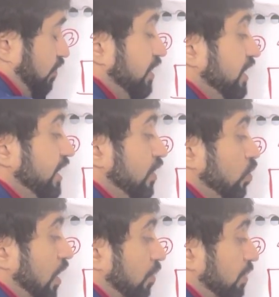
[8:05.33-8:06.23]
We need to
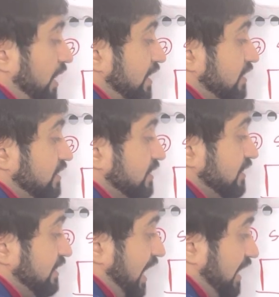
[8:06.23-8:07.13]
update
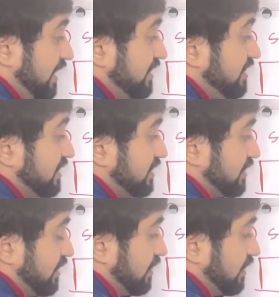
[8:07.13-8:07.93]
strategies